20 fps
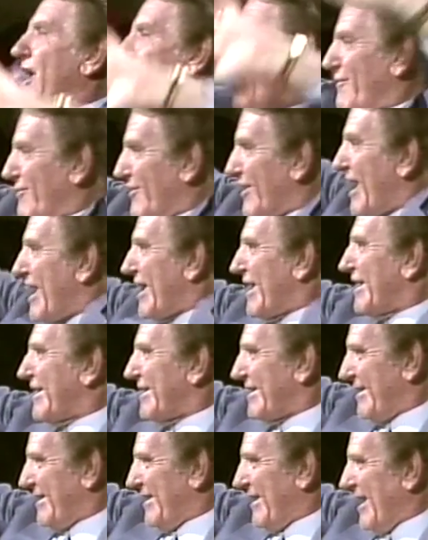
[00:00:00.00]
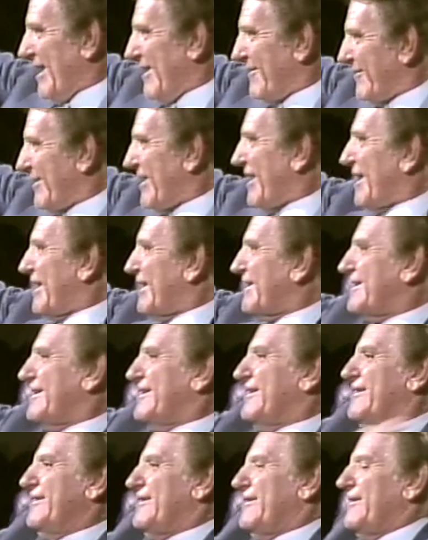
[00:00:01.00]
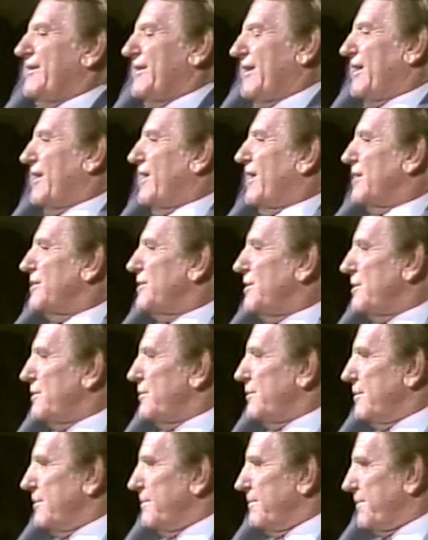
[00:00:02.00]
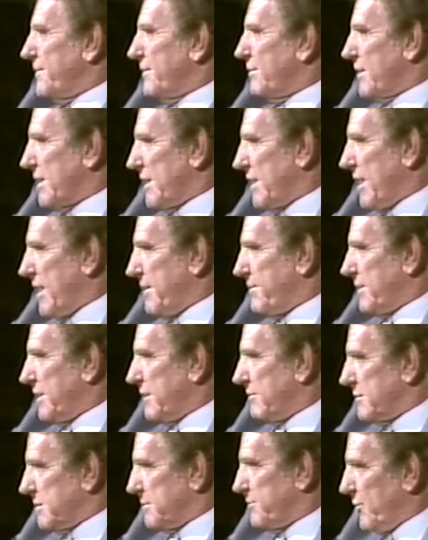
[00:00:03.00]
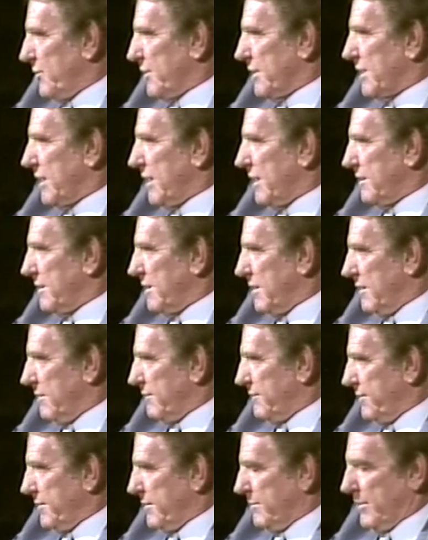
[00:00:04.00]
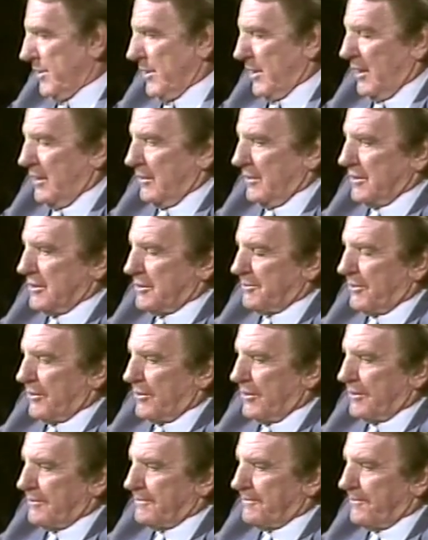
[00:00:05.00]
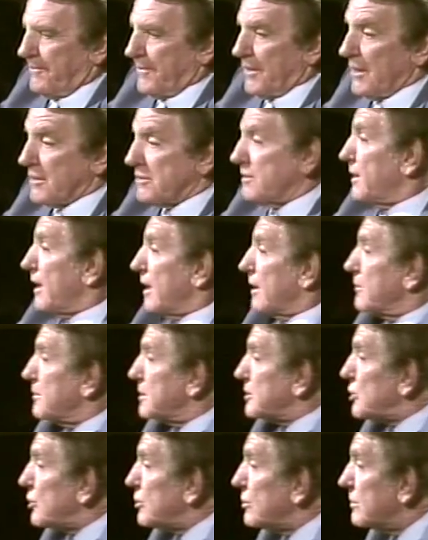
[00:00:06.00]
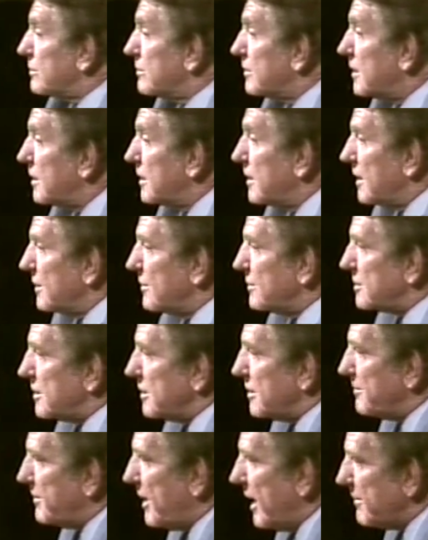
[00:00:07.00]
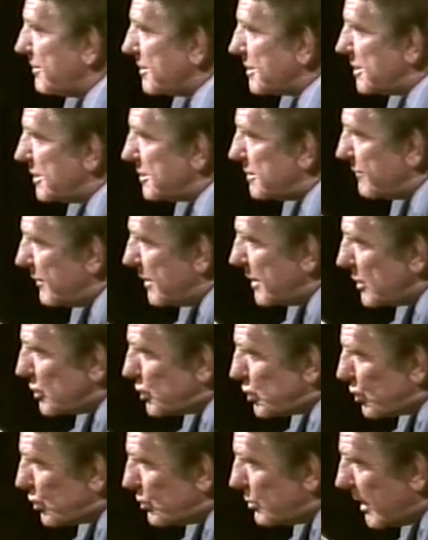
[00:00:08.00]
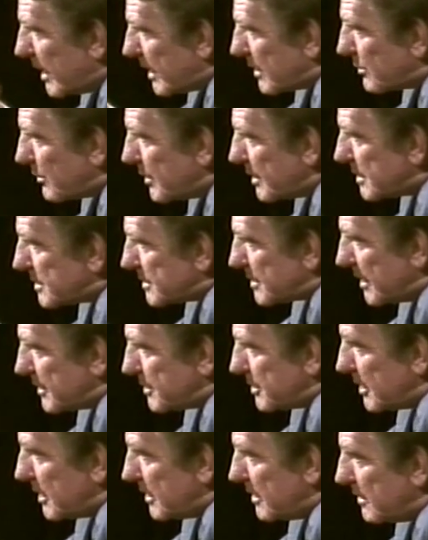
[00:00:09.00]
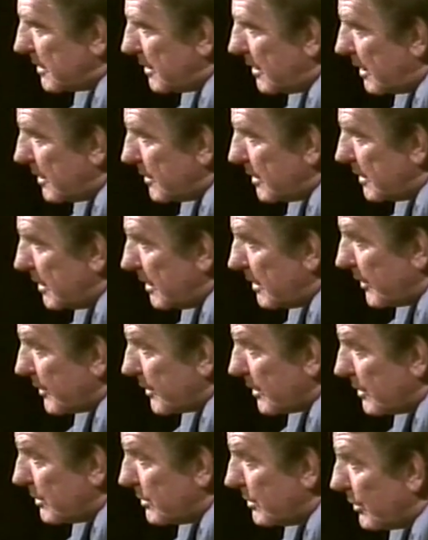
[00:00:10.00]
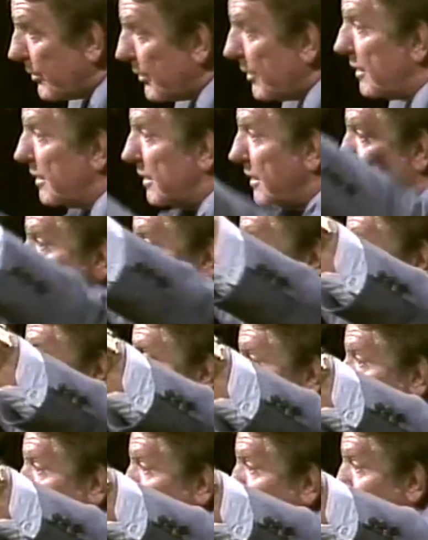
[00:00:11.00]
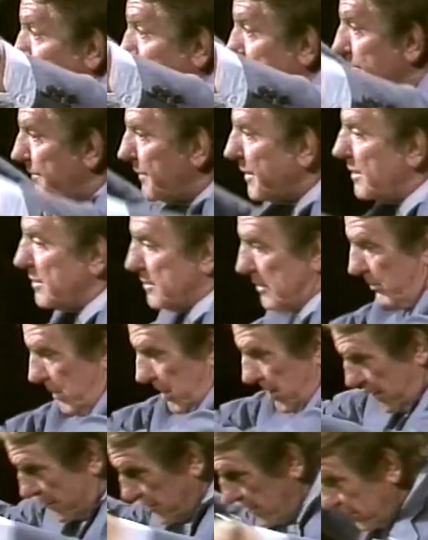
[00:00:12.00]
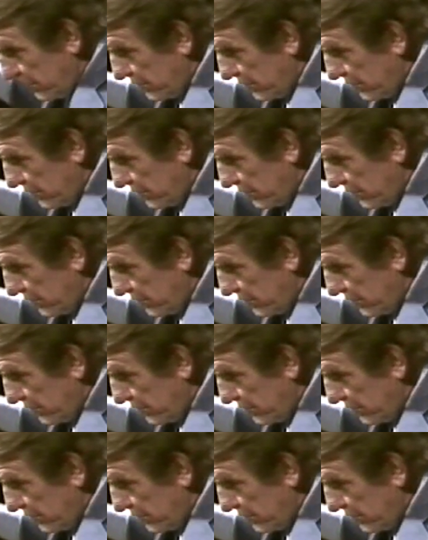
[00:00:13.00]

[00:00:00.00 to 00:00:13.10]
I've got it! I've got it! And I knew what had happened. He was born again and filled with the Holy Spirit. So now there were two. And you see, the Bible says if any two agree as touching in on anything on earth, it happens in heaven. So we locked the